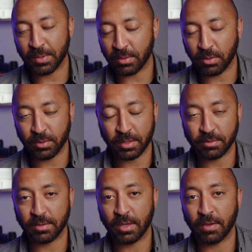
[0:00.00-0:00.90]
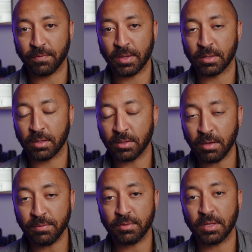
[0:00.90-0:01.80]
and all that stuff, and a
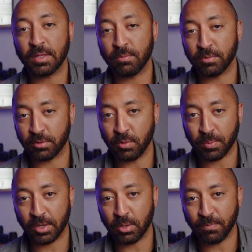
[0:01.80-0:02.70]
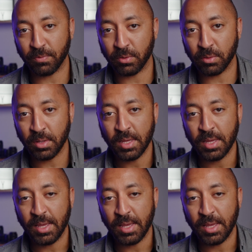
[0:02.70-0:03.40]
lot of you said it was super helpful.